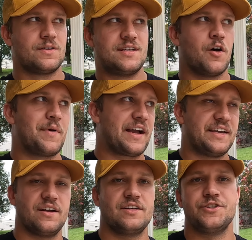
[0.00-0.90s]
tell back
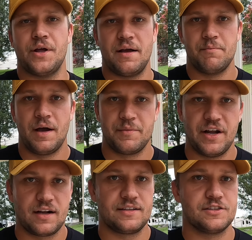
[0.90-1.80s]
here. I should have had my
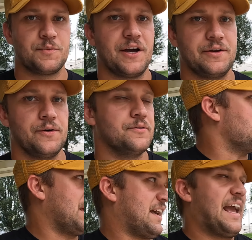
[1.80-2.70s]
binoculars, but I don't. But
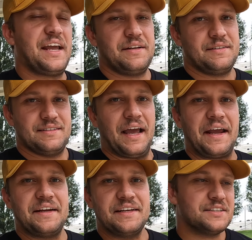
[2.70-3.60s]
yeah, 8
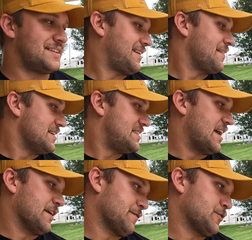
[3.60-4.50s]
is the
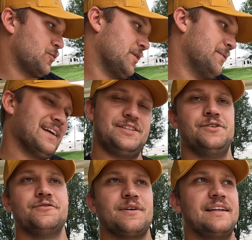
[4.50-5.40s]
setting for 20. We had
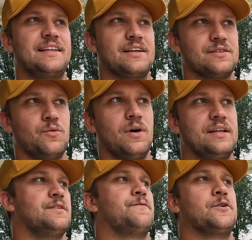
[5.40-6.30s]
2 right there in the
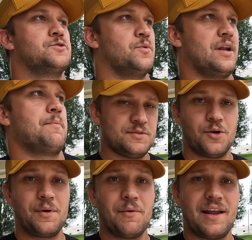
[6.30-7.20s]
white. The first one so
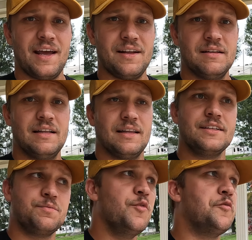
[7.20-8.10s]
we went ahead and
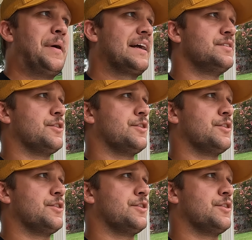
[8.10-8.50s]
let's move it back to